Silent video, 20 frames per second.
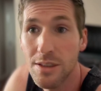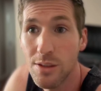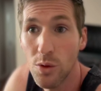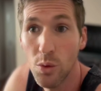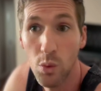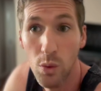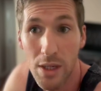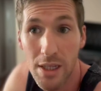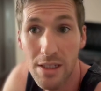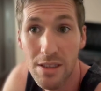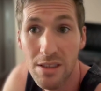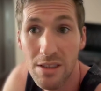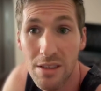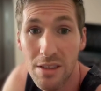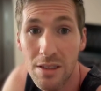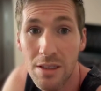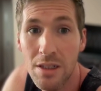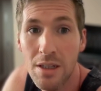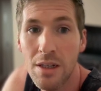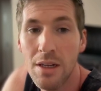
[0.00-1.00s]
the weights,
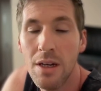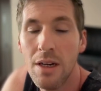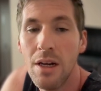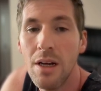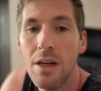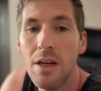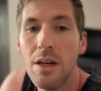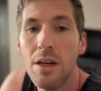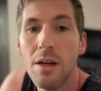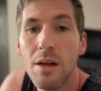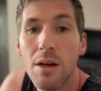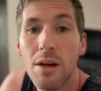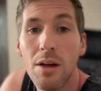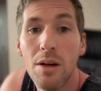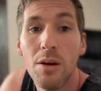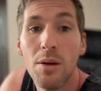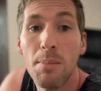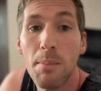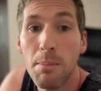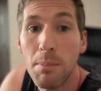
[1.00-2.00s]

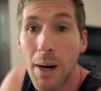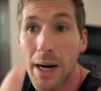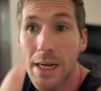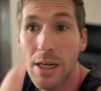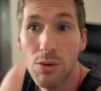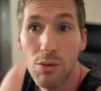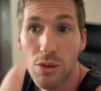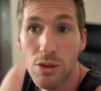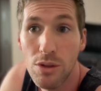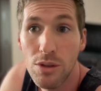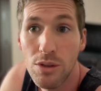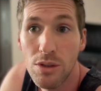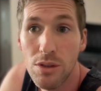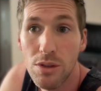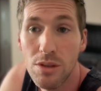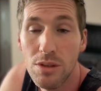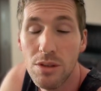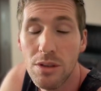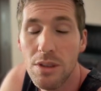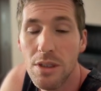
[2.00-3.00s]
backwards
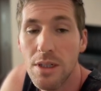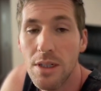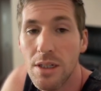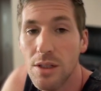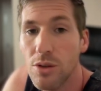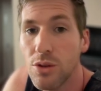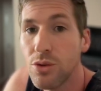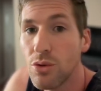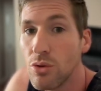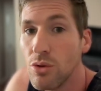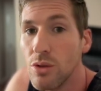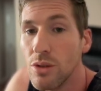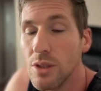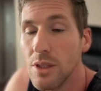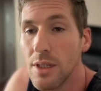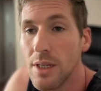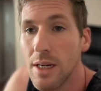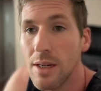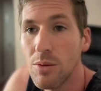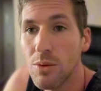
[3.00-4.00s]
through the
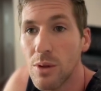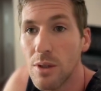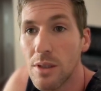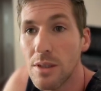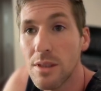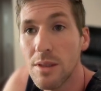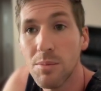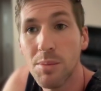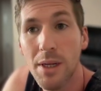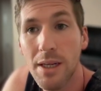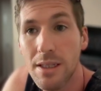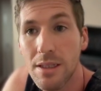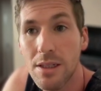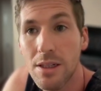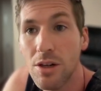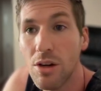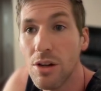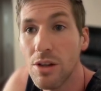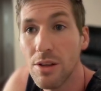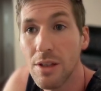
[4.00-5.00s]
network
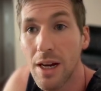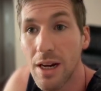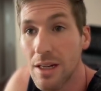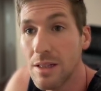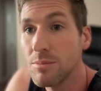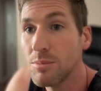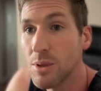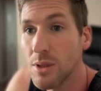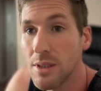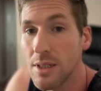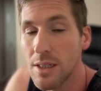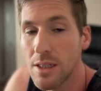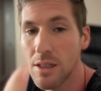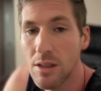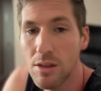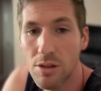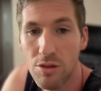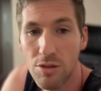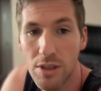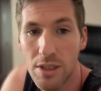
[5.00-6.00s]
depending on that
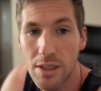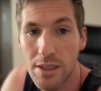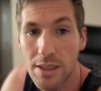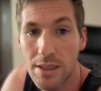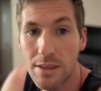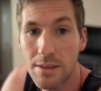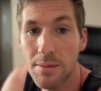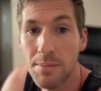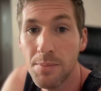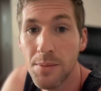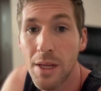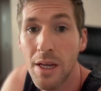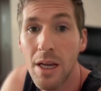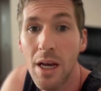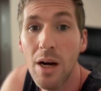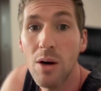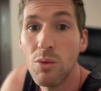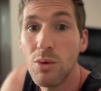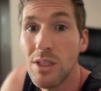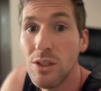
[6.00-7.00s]
particular gradient.
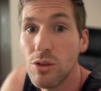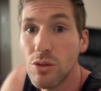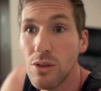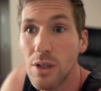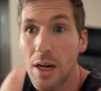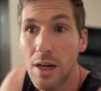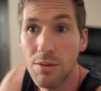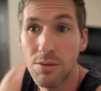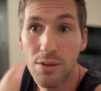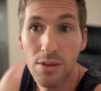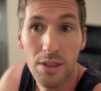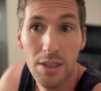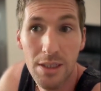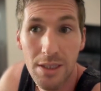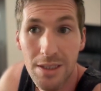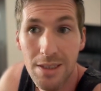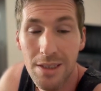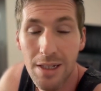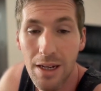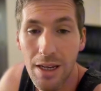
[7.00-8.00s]
And we do that for
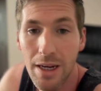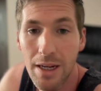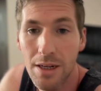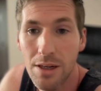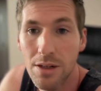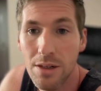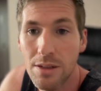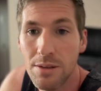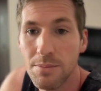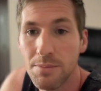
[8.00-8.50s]
each layer.